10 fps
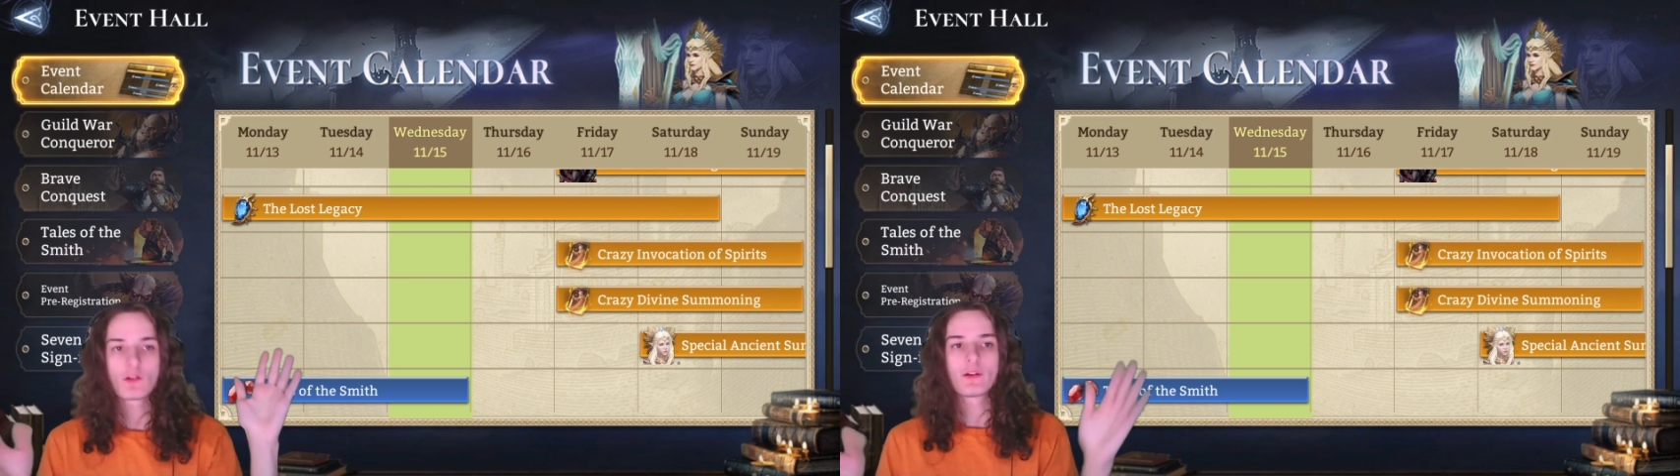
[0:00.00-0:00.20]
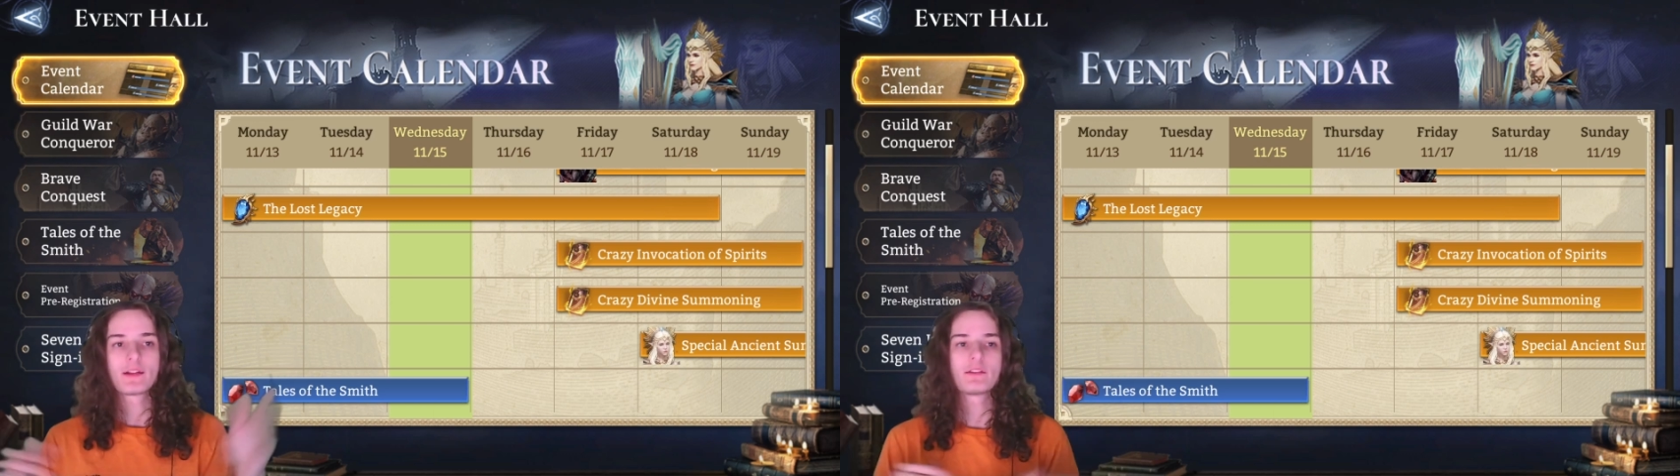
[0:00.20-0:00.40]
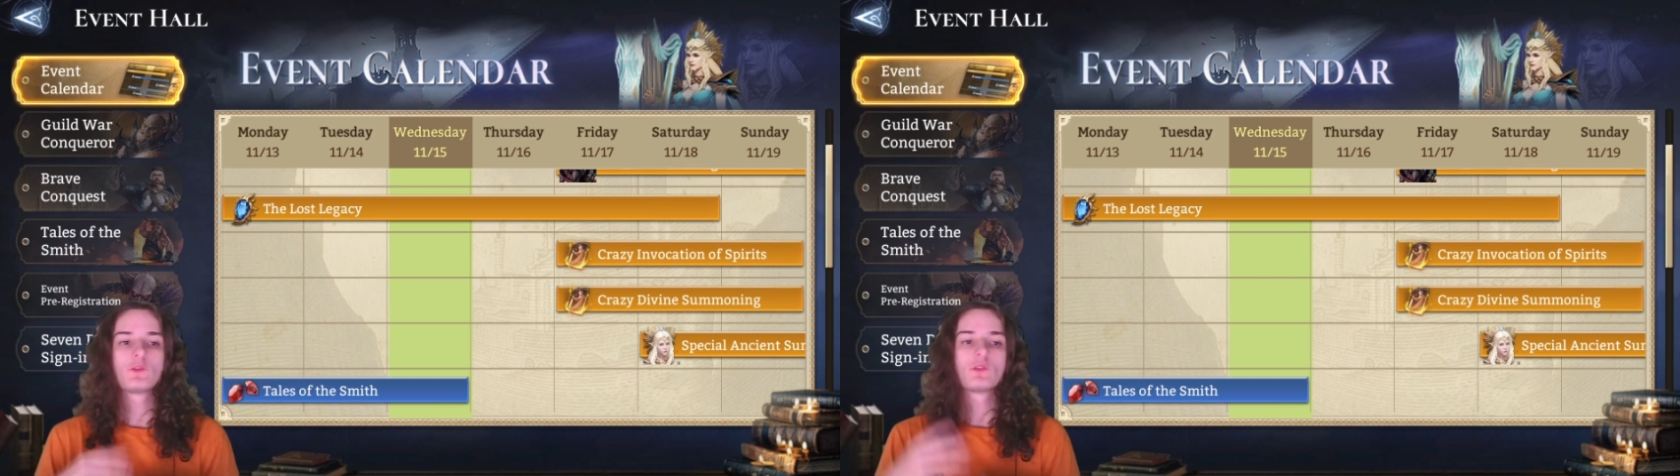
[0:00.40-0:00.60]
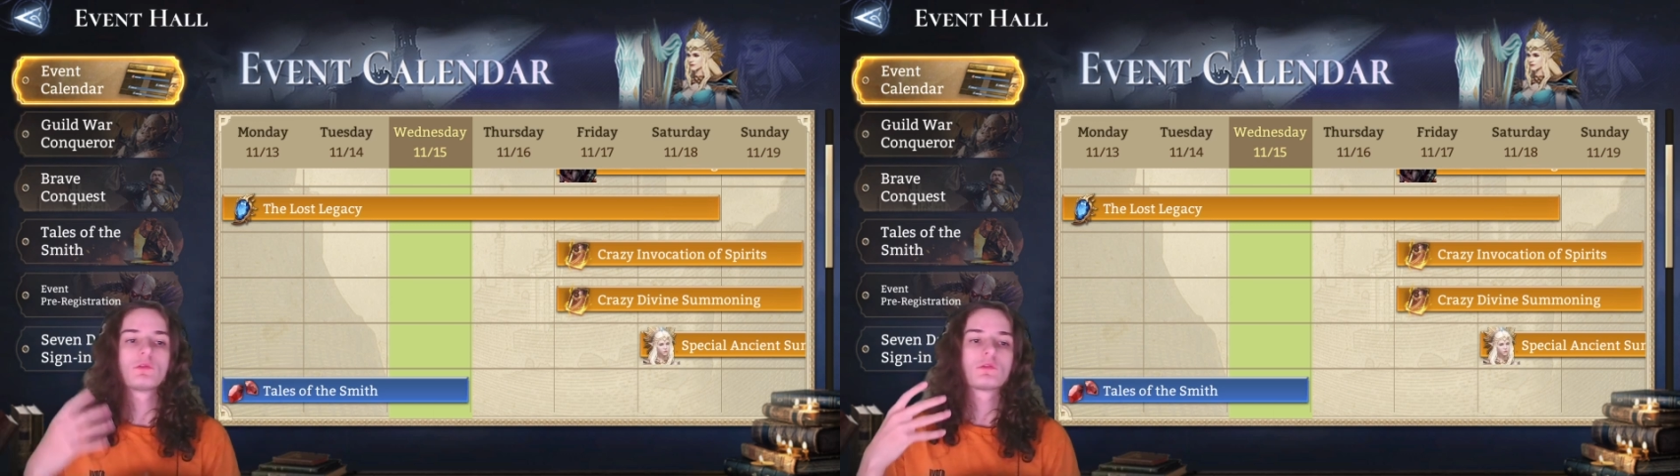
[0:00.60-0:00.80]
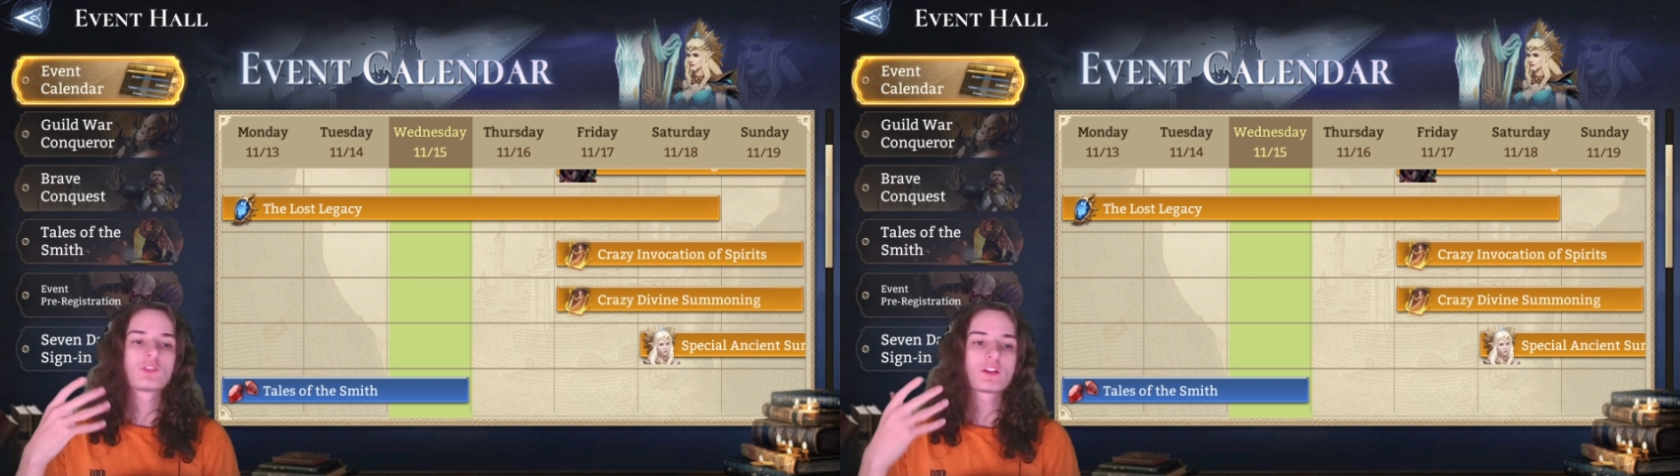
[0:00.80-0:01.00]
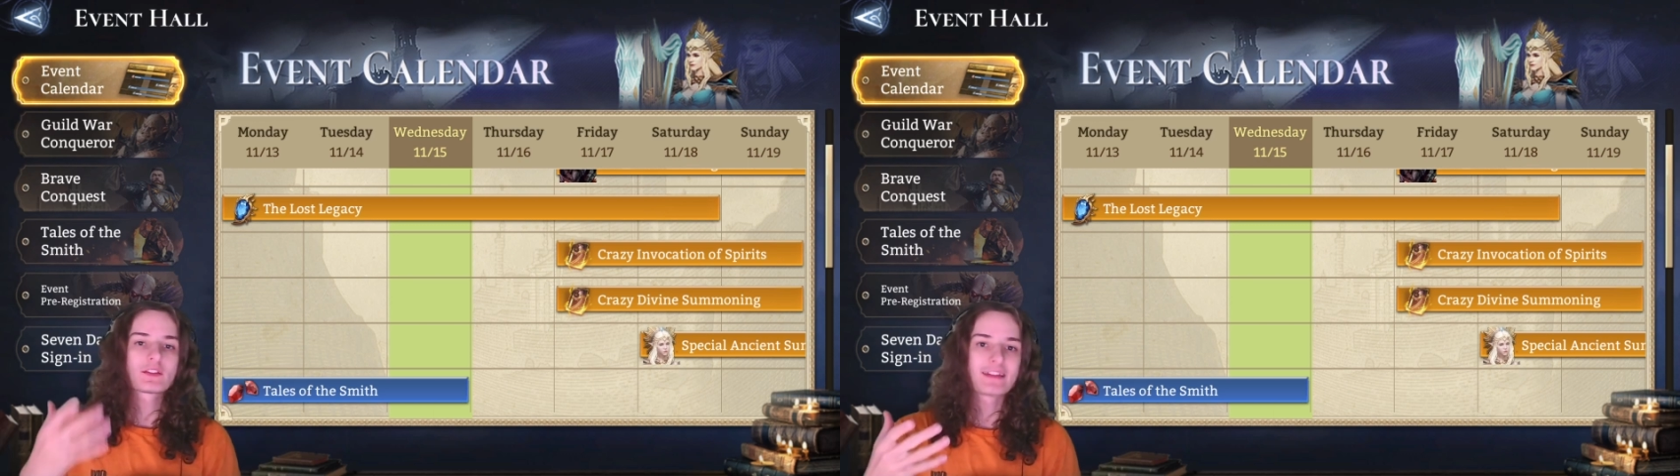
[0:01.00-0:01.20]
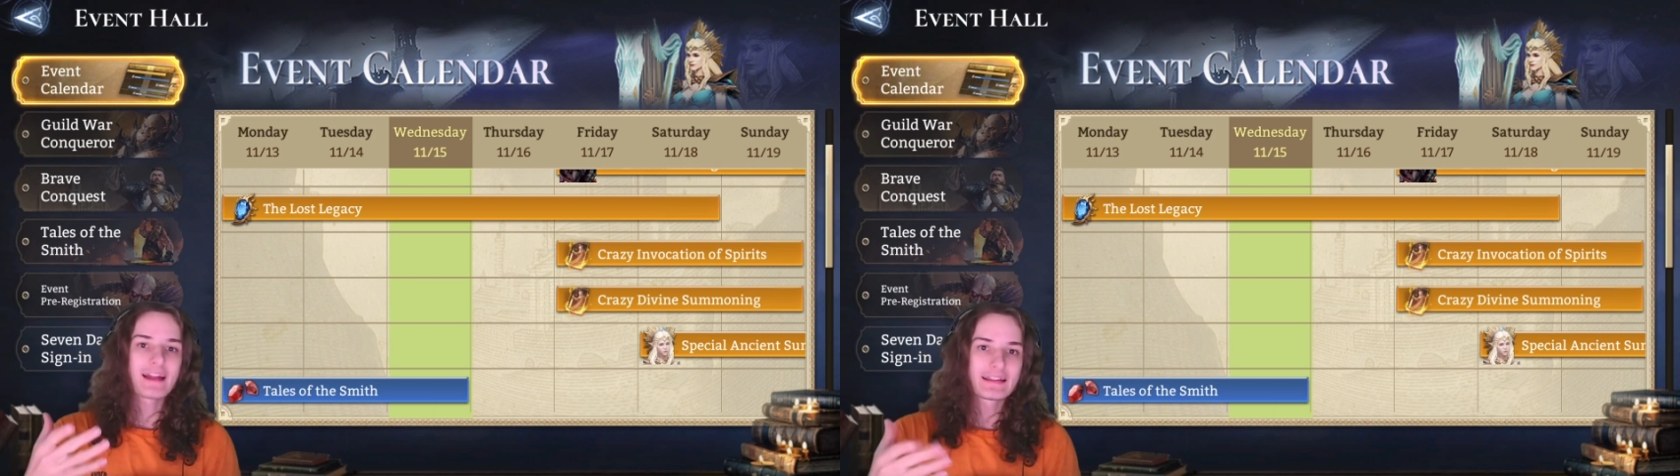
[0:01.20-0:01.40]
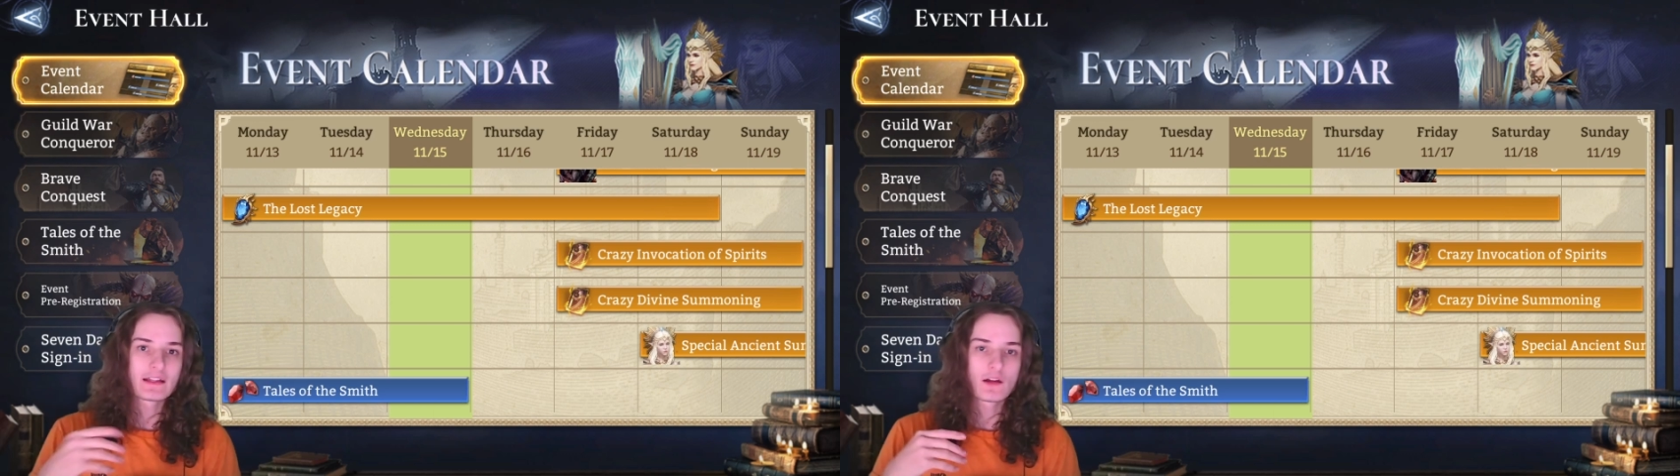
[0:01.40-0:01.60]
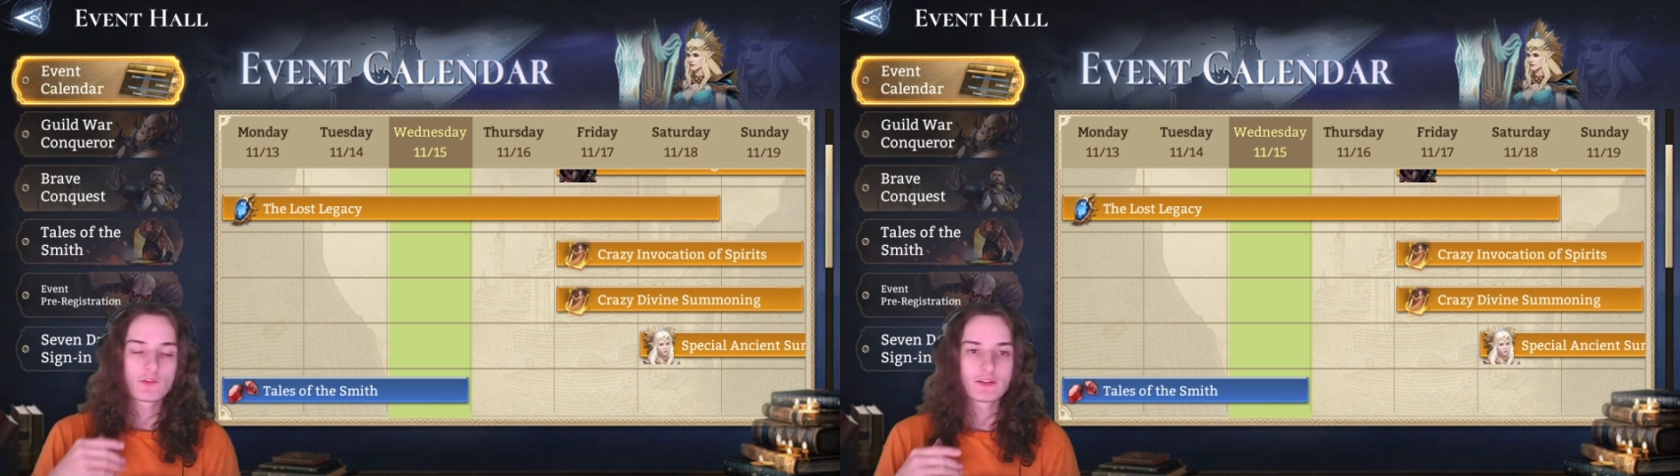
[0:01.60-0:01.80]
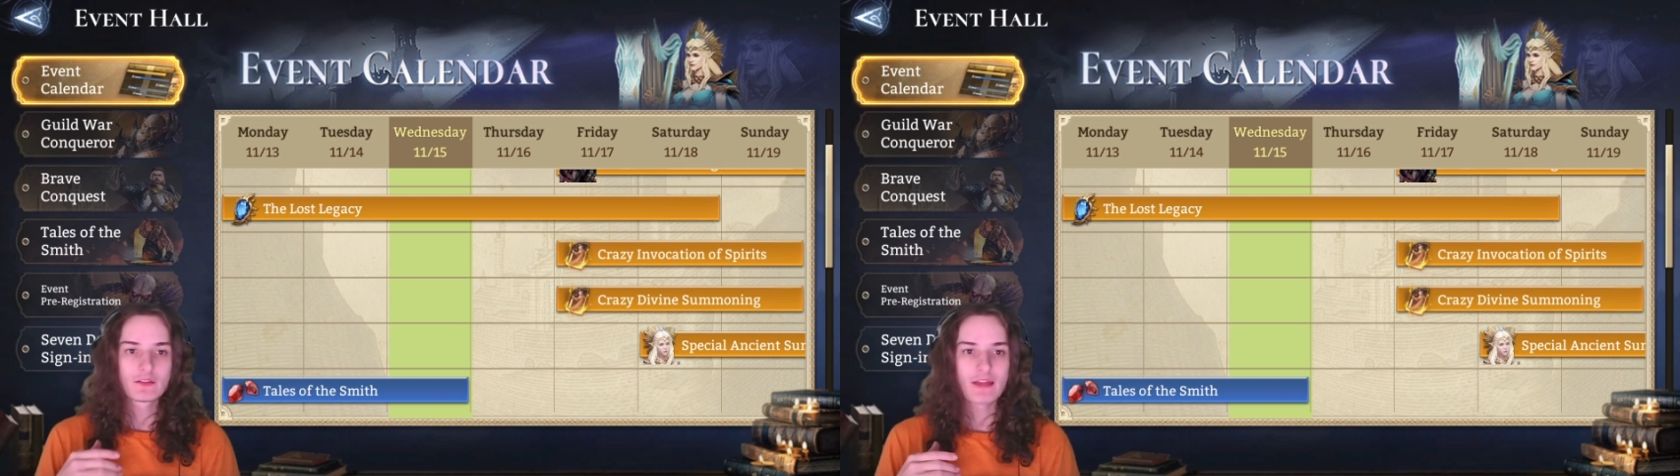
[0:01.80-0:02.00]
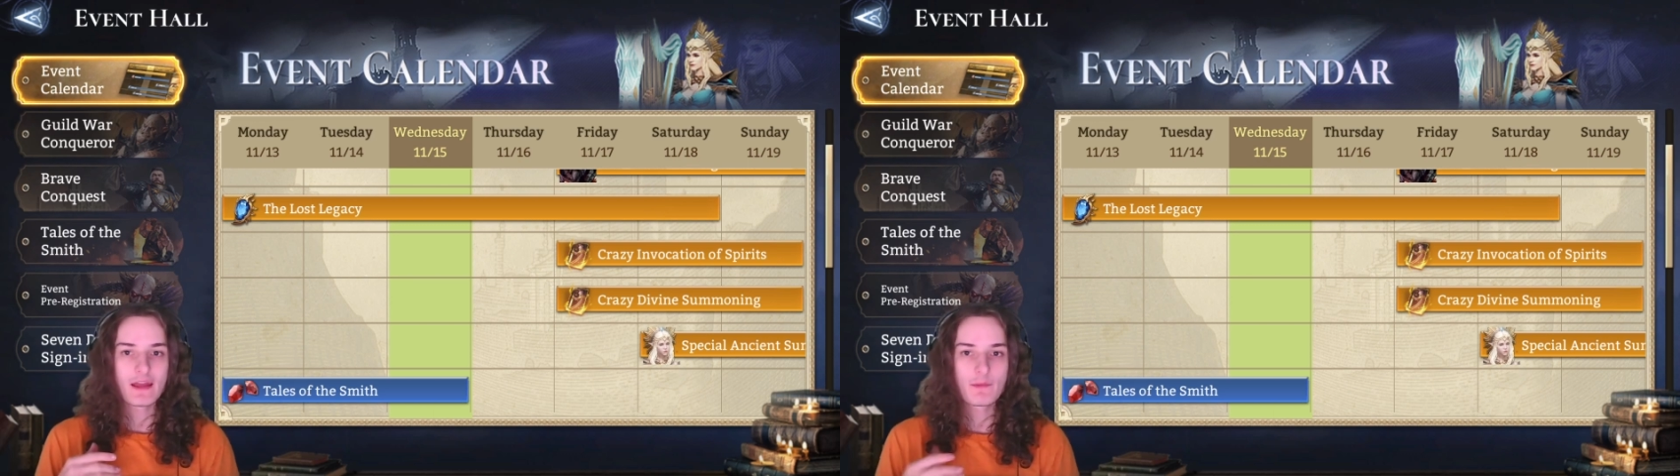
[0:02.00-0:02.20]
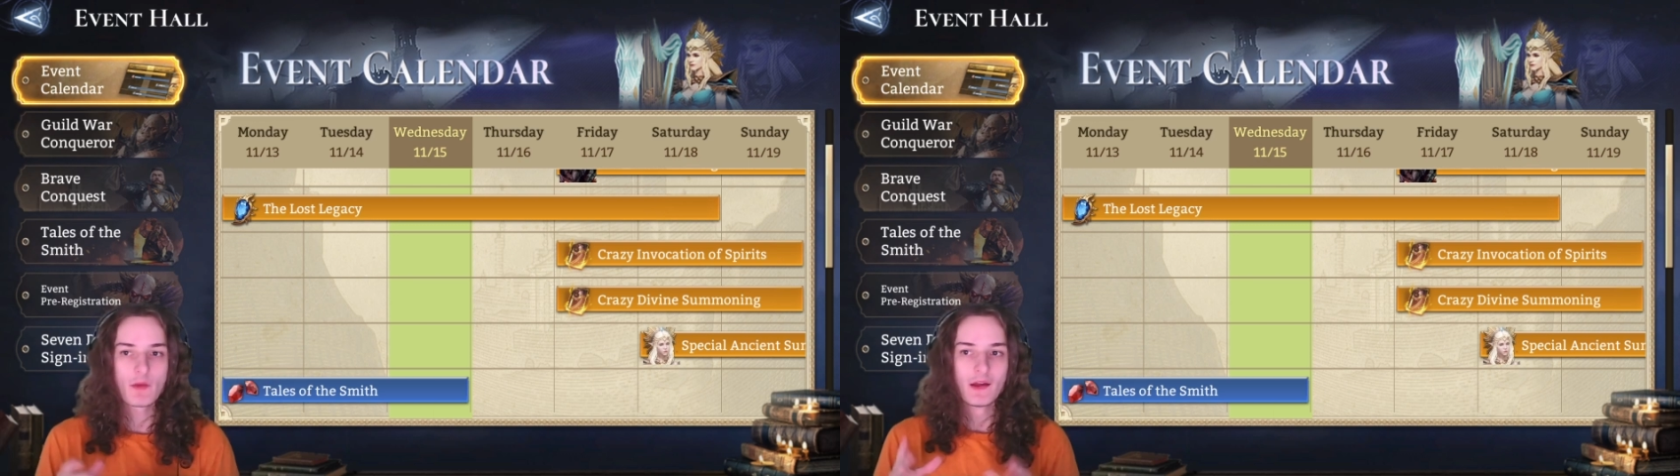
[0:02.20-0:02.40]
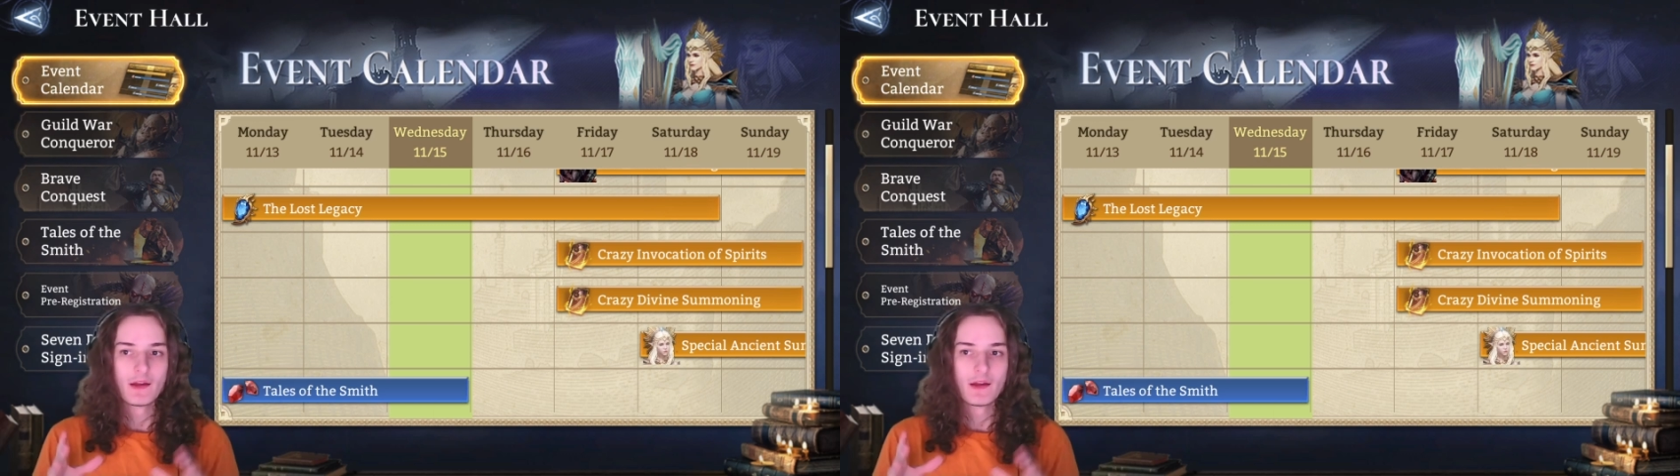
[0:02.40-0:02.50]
All right, if you're just starting out this game,